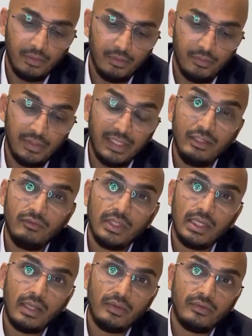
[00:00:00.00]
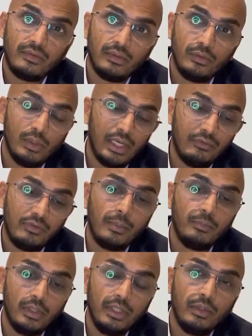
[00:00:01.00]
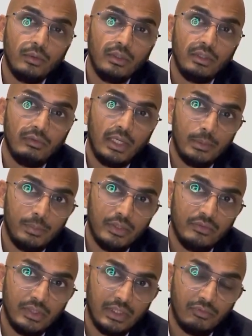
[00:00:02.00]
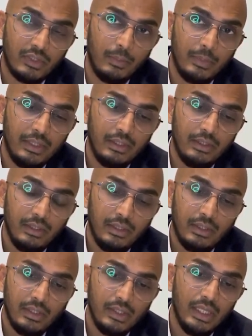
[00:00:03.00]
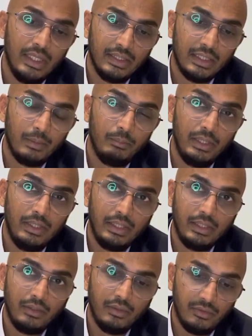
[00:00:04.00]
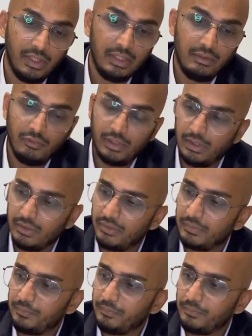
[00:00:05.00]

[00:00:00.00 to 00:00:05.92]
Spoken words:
Ready villas, you have some really good developers that have come in and that are building ready villas.